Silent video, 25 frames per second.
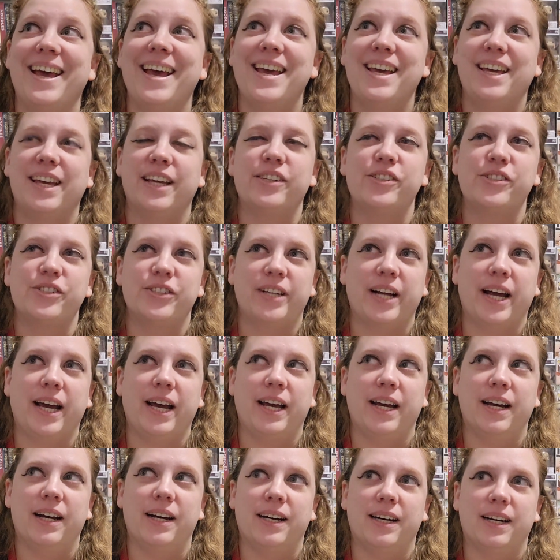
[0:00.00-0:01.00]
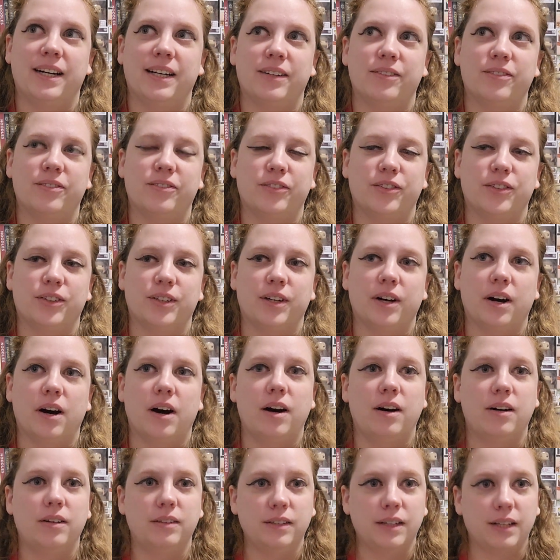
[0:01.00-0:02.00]
Yesterday, for
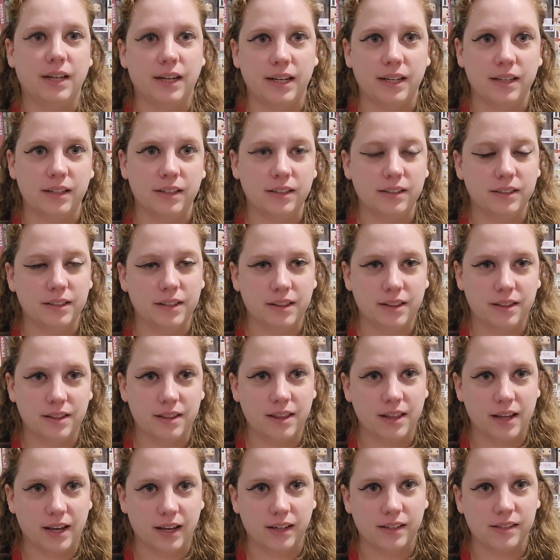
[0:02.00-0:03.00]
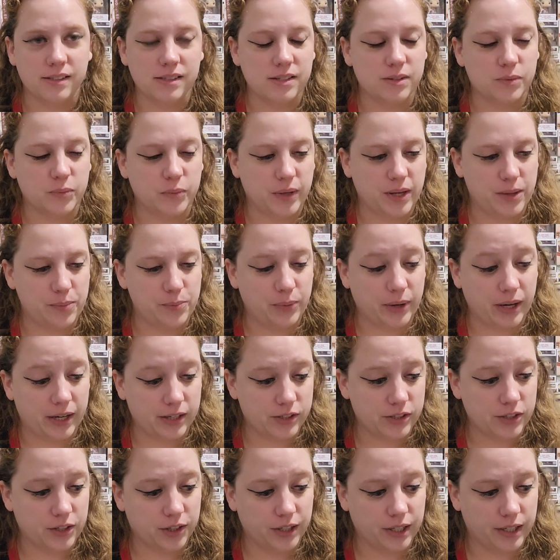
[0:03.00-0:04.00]
holiday things, we baked
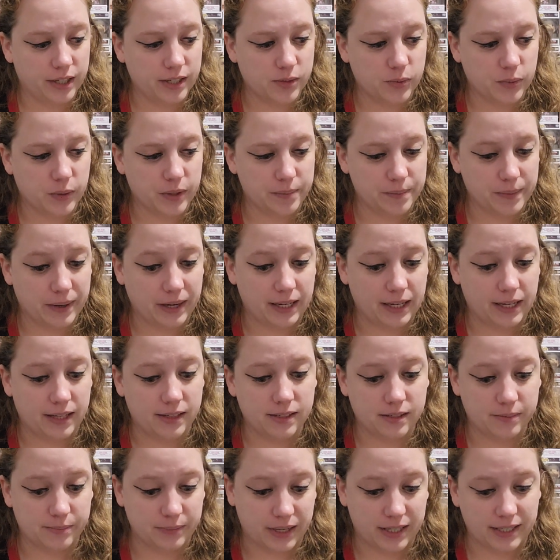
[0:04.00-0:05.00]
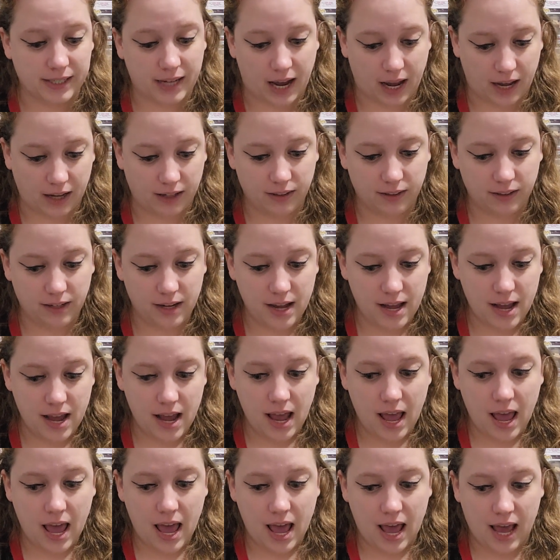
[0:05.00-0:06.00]
cookies with my niece and my dad.
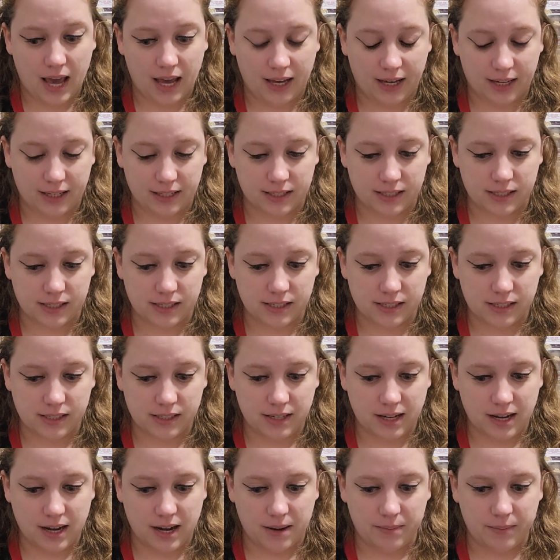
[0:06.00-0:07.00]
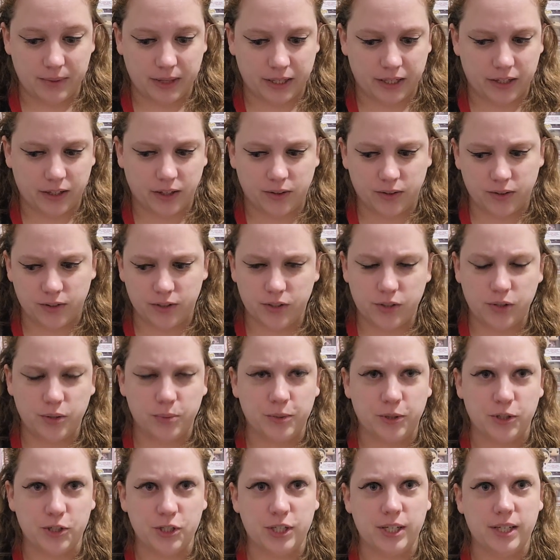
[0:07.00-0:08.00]
And I'm not going to go into too
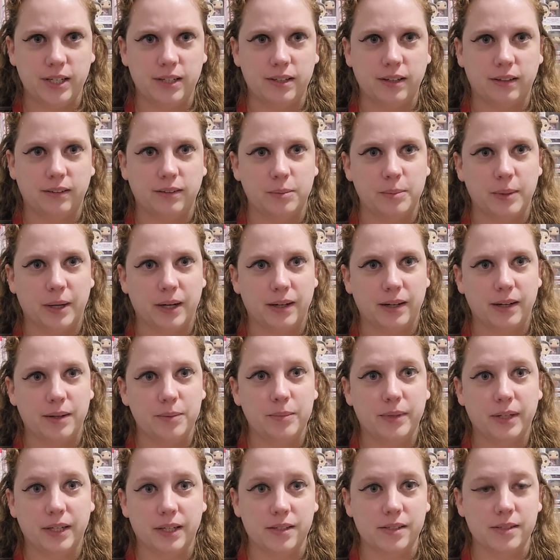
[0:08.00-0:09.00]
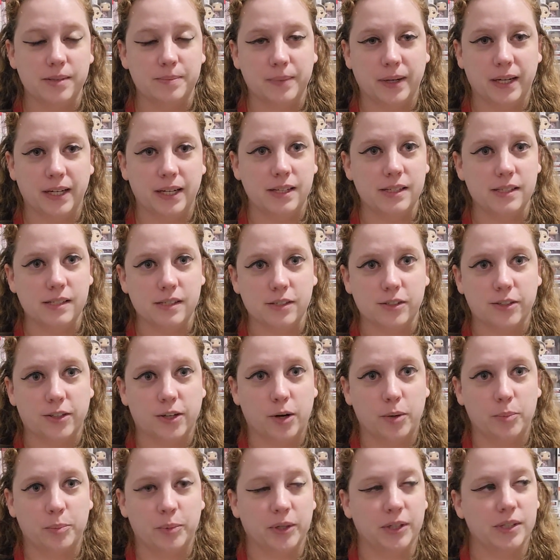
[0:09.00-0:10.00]
much detail about it because my niece is her
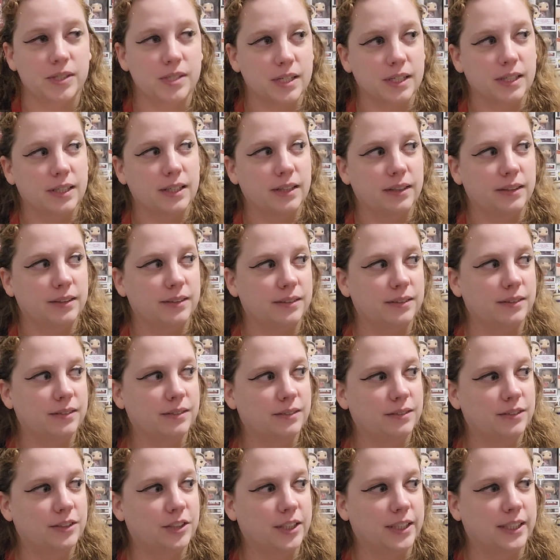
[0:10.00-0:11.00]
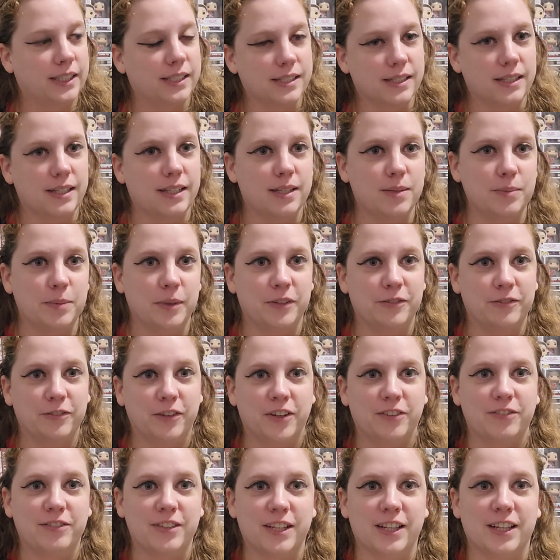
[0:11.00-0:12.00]
own person and she doesn't need to be
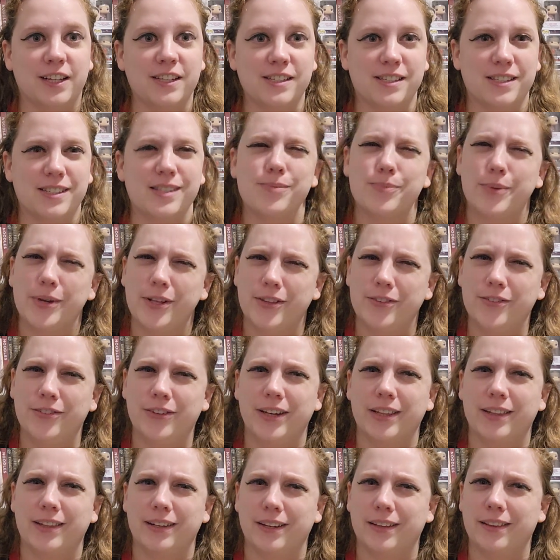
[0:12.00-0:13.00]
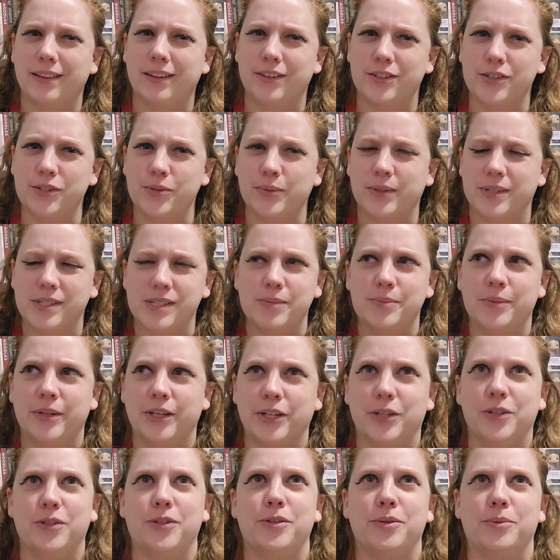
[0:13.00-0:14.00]
involved in this, despite the fact that I think she wants to be
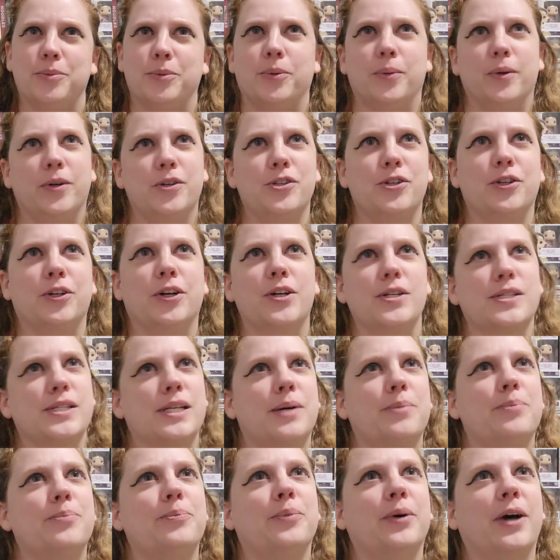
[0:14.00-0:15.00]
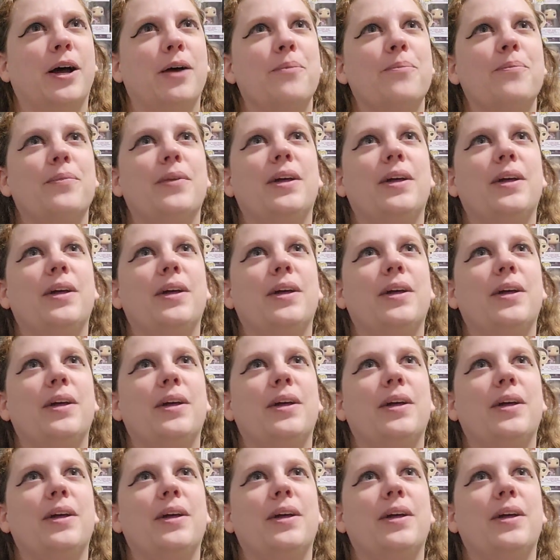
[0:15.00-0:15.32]
a YouTuber when she grows up. But